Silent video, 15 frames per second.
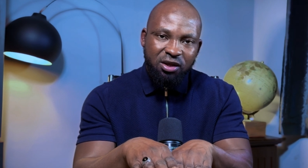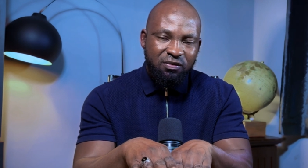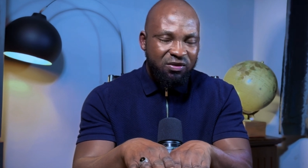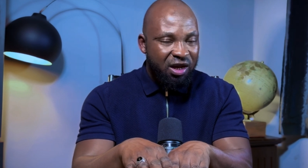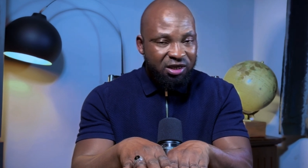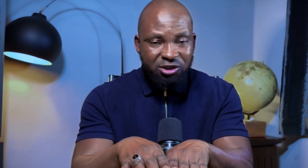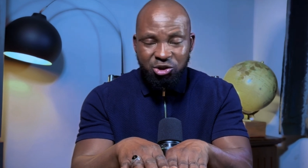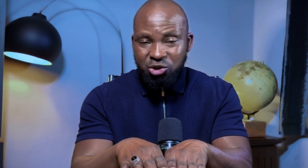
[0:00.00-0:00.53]

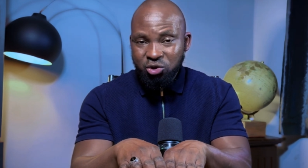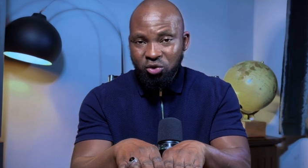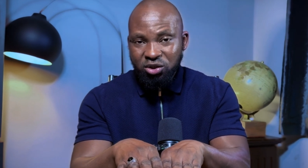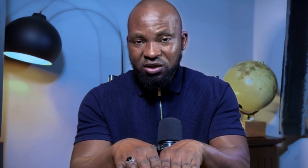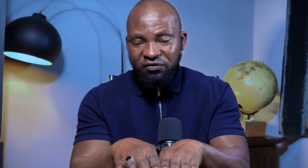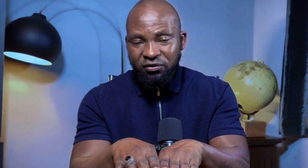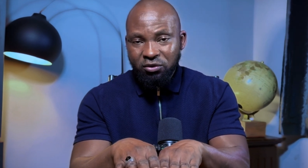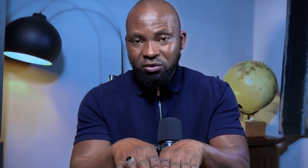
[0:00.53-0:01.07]
That is so
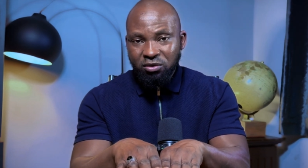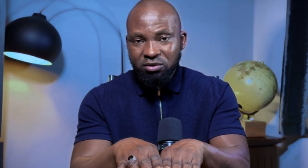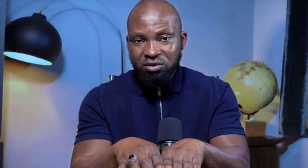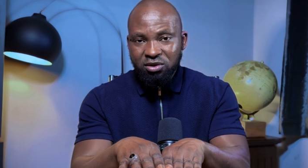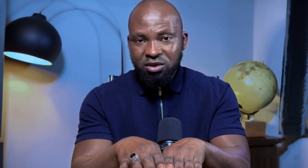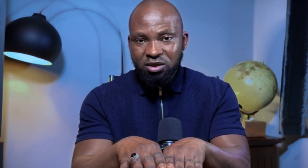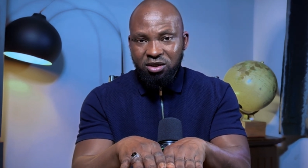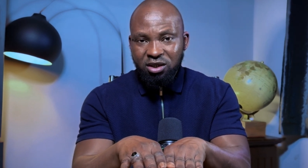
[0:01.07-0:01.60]
difficult.
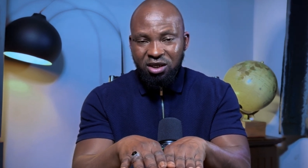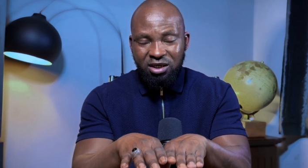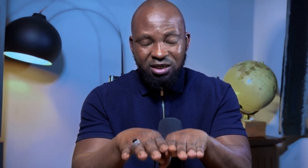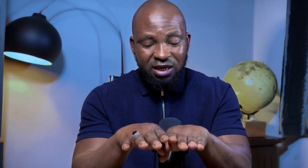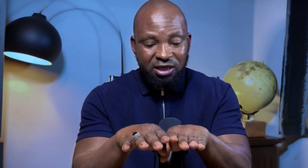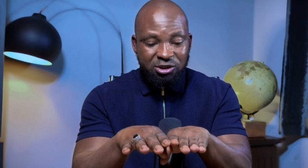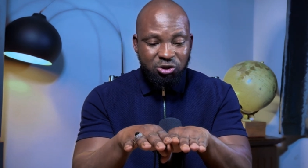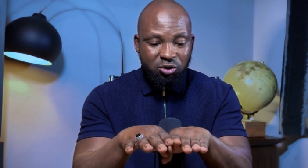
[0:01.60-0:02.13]
It
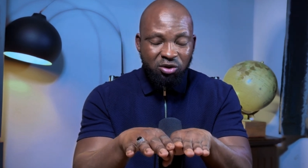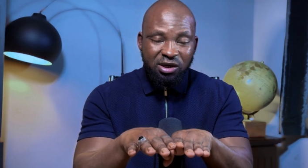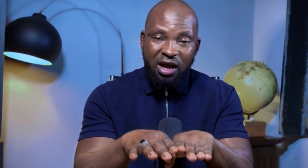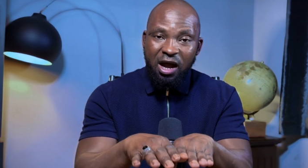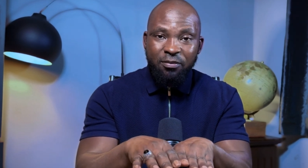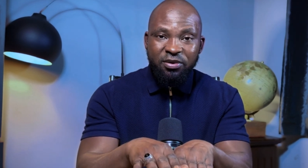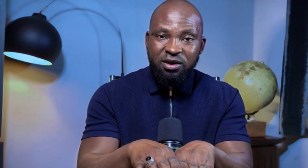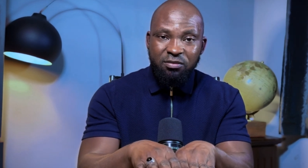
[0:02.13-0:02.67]
does not
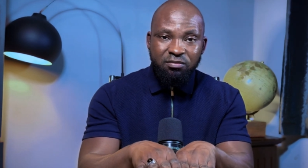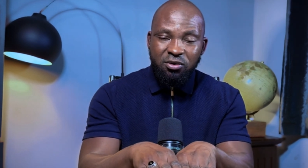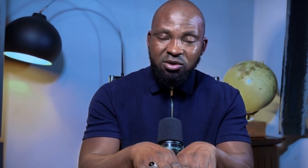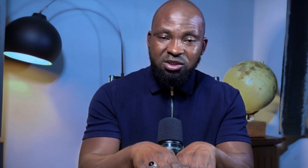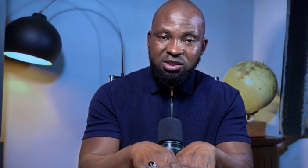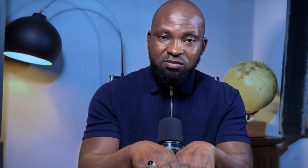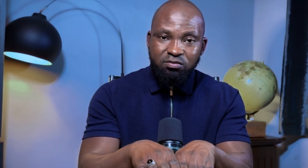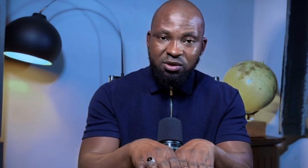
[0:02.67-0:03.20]
happen
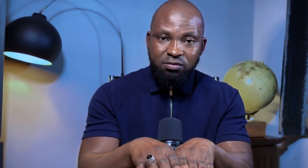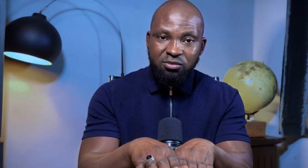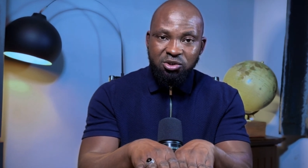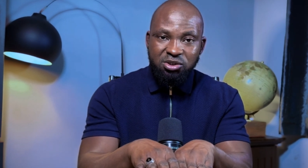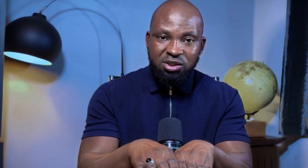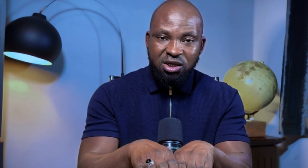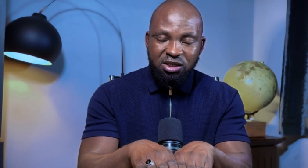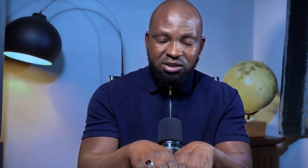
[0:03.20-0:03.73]
in
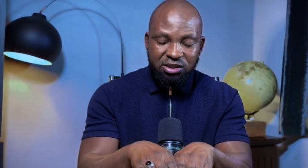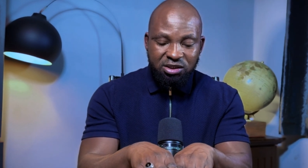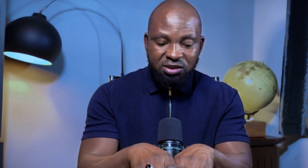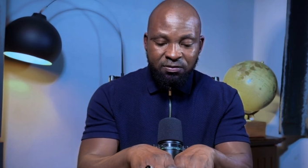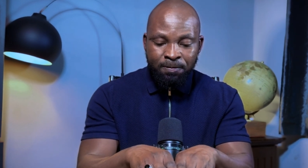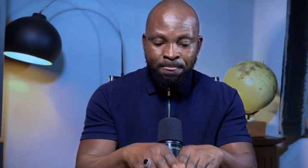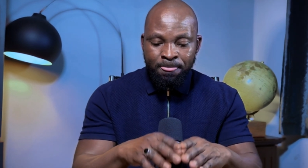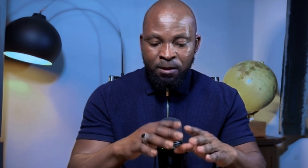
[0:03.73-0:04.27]
most
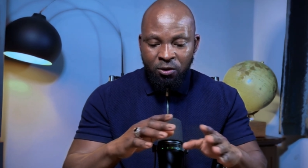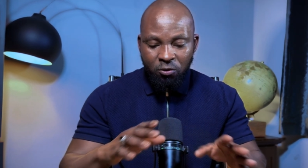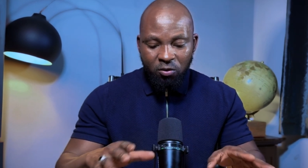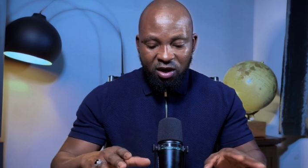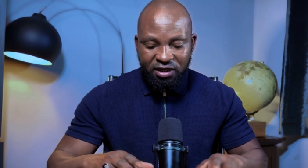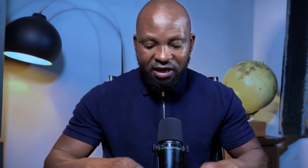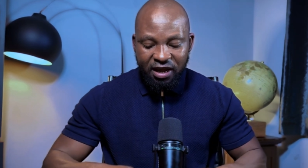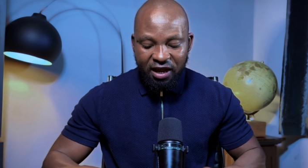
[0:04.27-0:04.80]
cases.
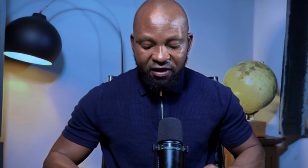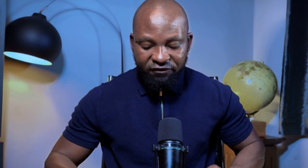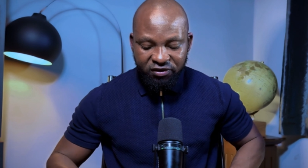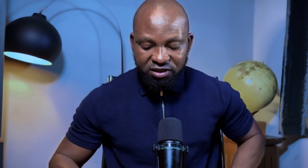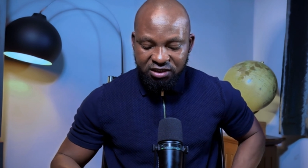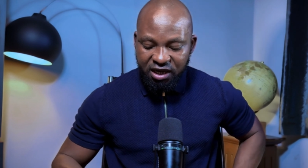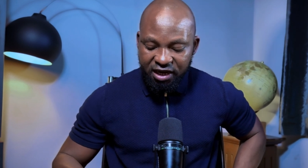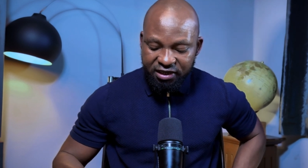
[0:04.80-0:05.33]
What I have
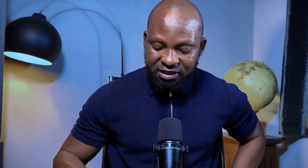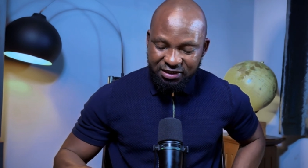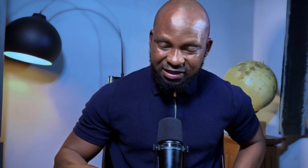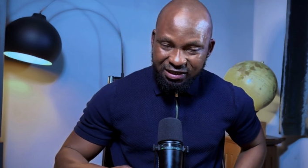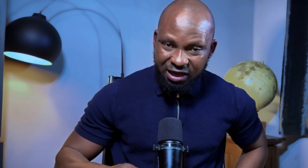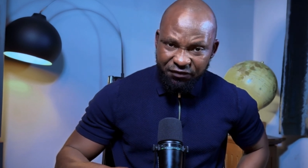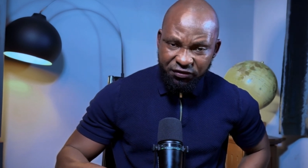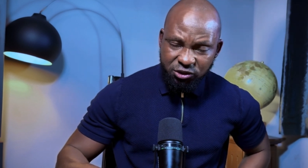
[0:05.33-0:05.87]
decided
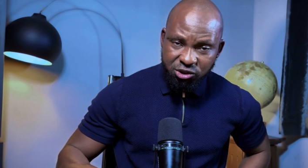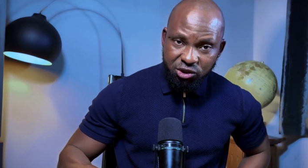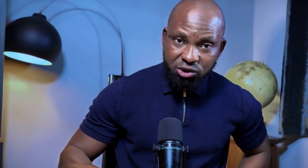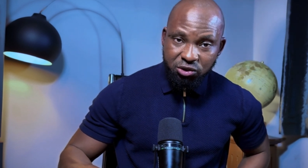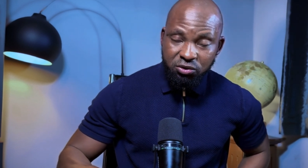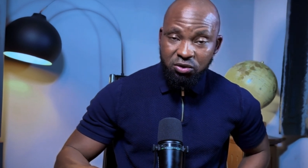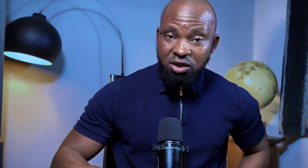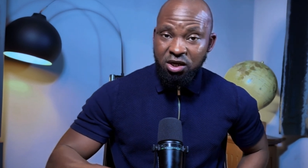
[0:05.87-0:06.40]
never to
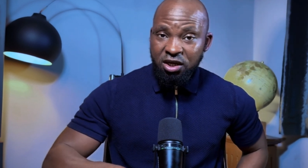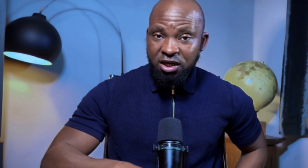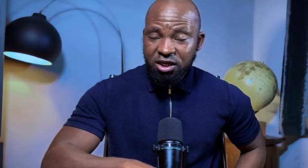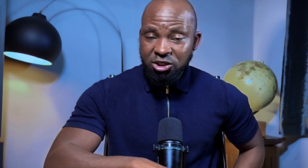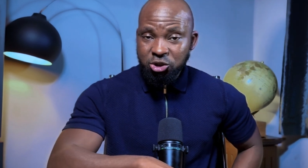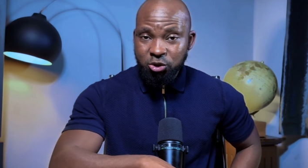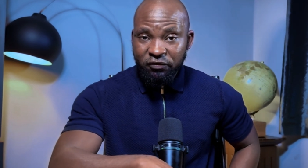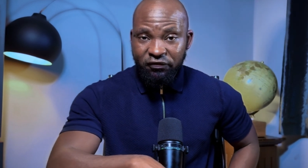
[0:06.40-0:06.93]
do
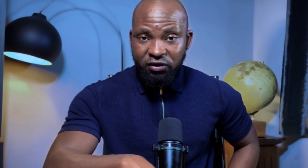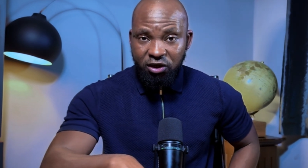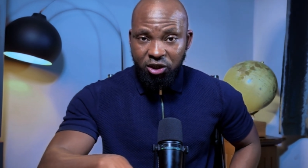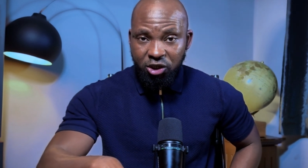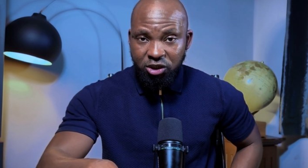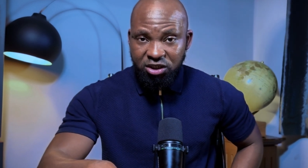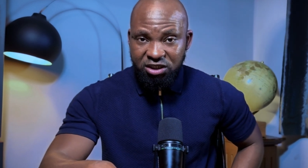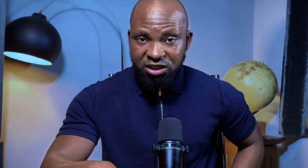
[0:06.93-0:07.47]
is to feel
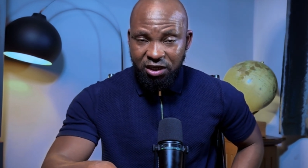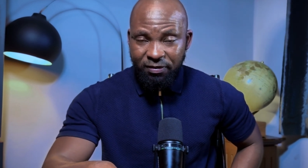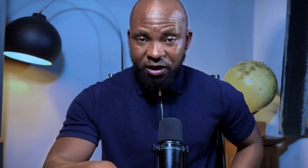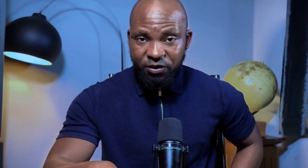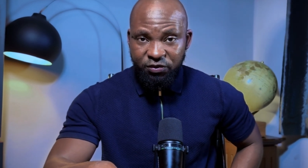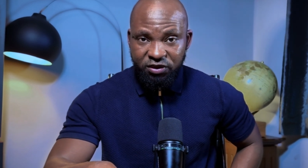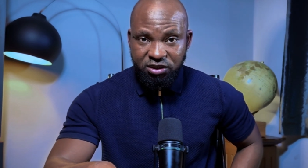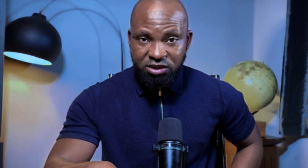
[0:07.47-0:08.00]
guilty
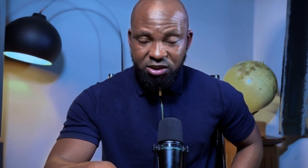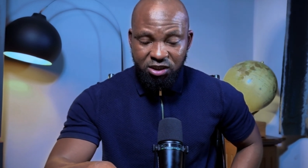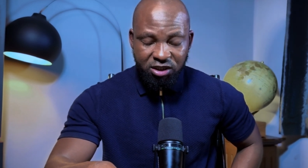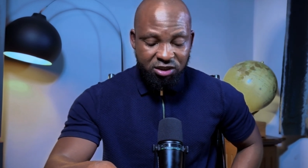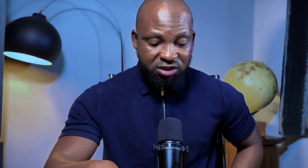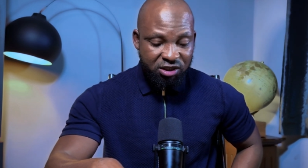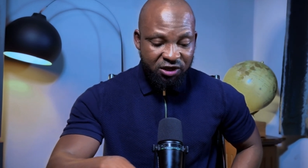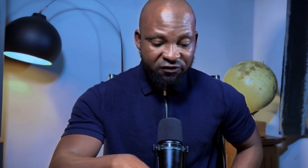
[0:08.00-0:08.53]
about these
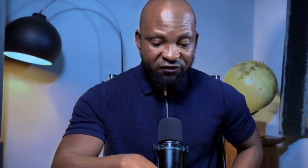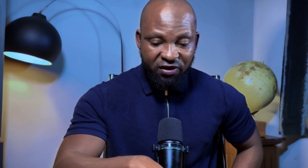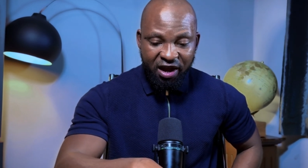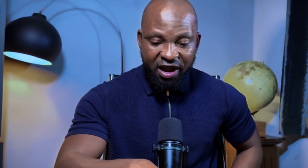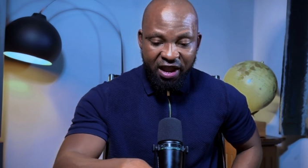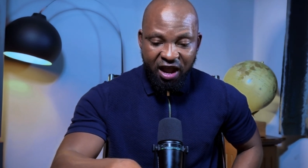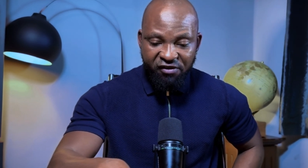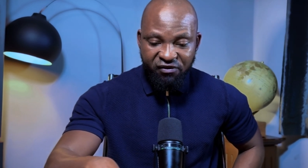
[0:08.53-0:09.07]
things. If I
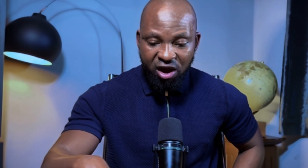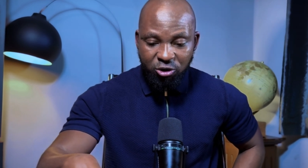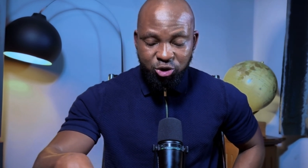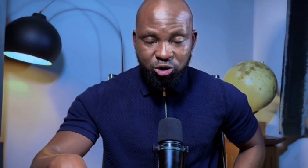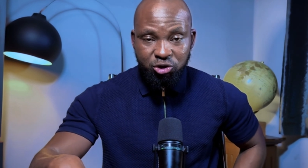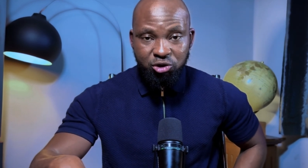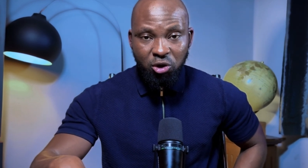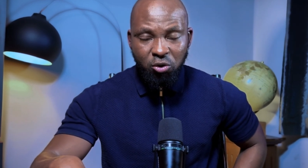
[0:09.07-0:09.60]
have
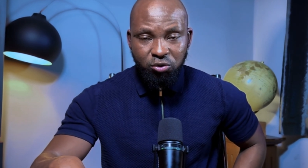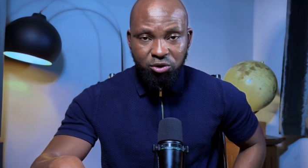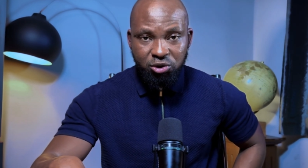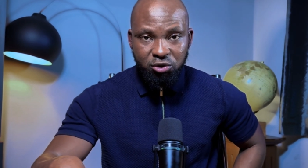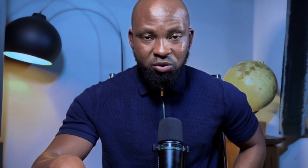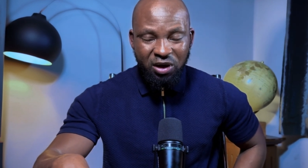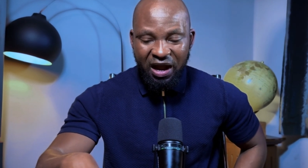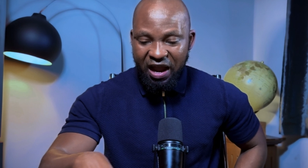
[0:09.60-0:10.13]
outgrown
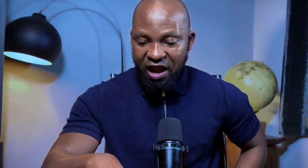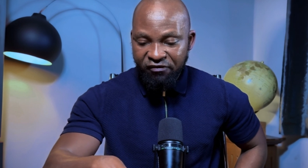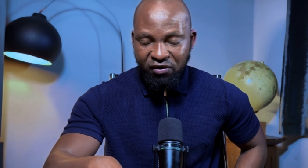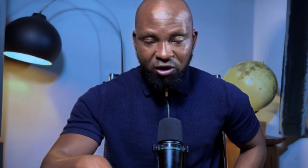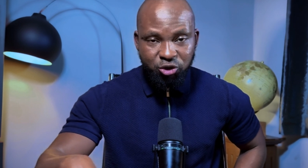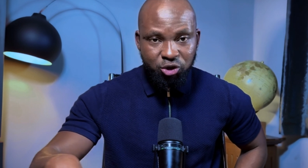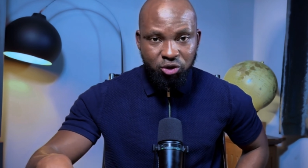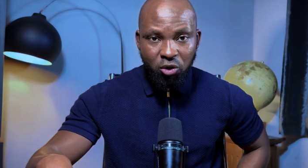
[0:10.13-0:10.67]
you, I have
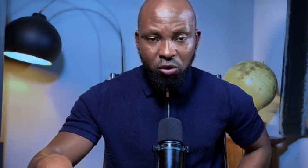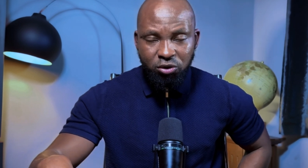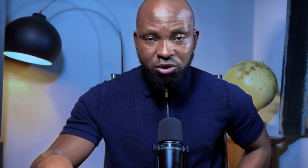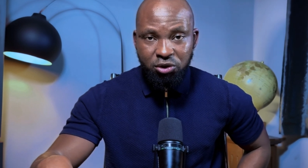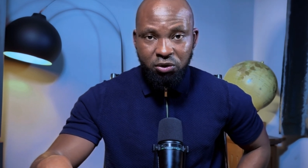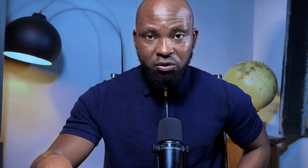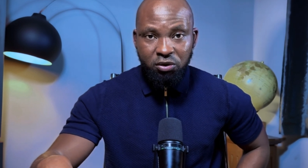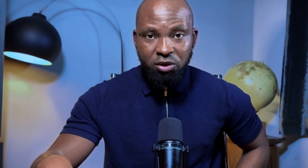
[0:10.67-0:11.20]
outgrown
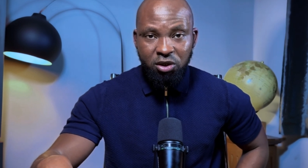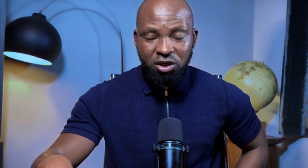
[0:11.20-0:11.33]
you.